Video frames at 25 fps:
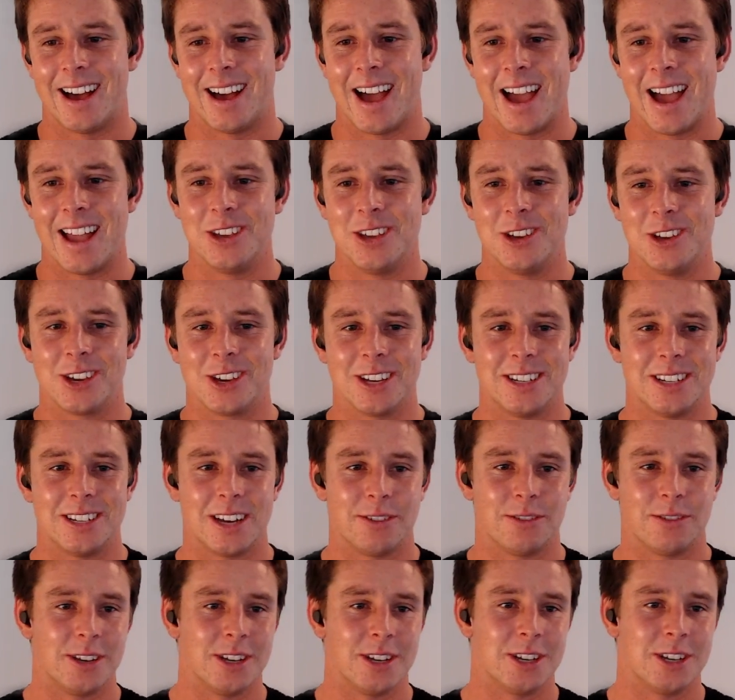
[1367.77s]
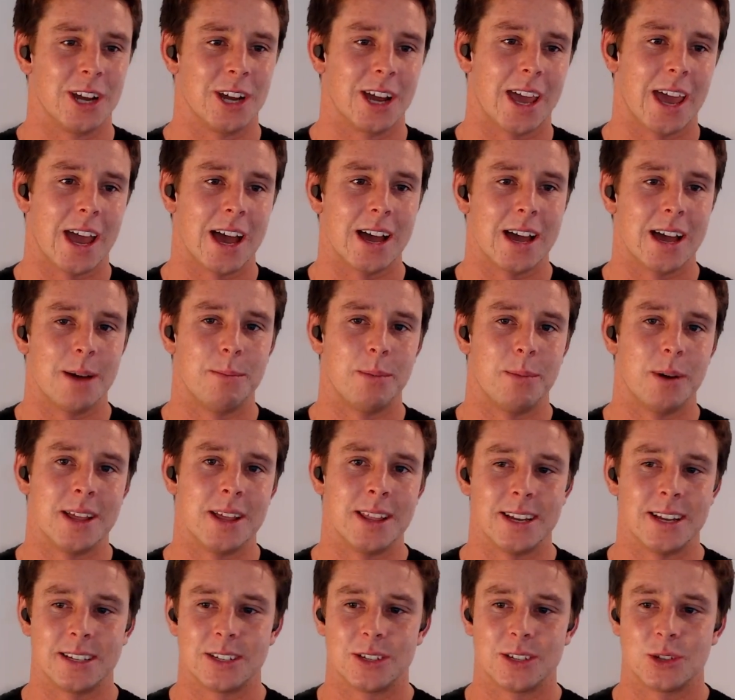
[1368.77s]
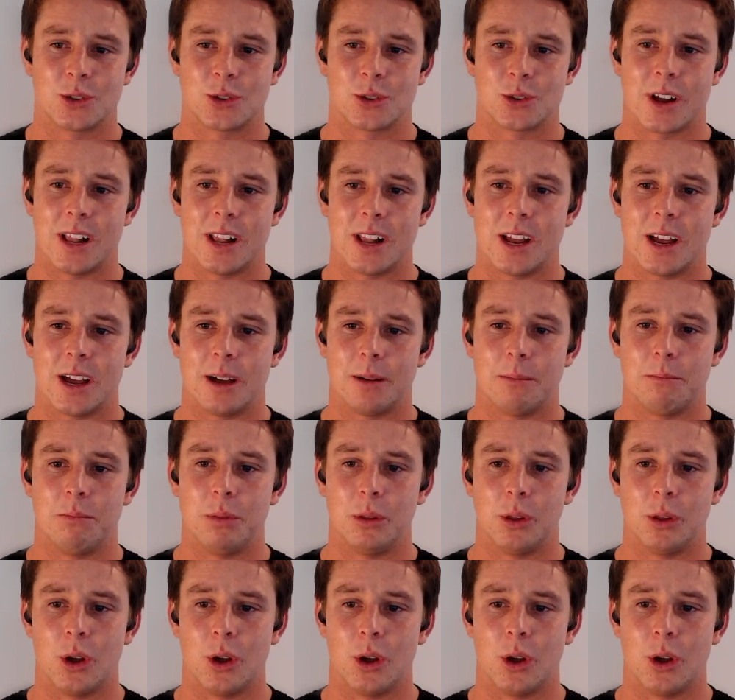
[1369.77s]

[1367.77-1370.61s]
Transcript: And you can definitely check out our Binance Australia